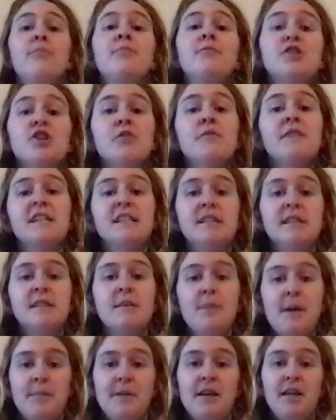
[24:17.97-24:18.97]
she'll raise
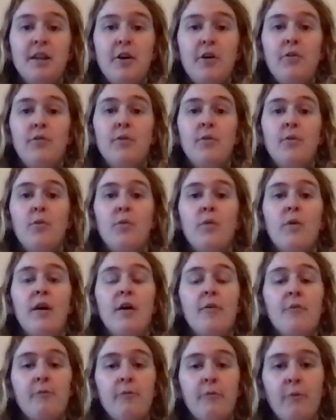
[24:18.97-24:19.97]
the baby alone,
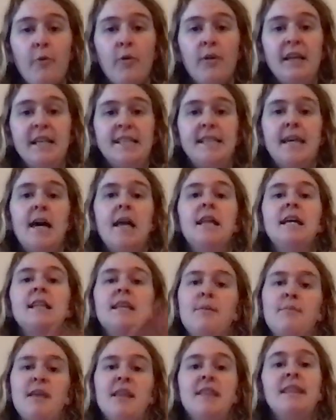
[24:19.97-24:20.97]
fully telling
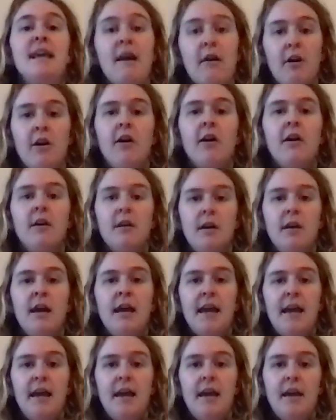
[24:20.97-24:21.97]
them that they are
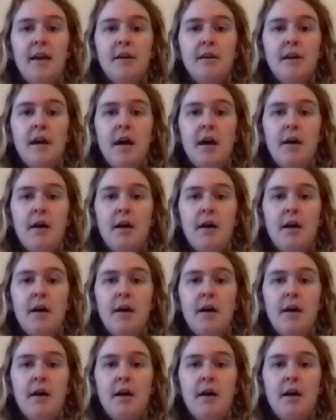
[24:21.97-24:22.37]
the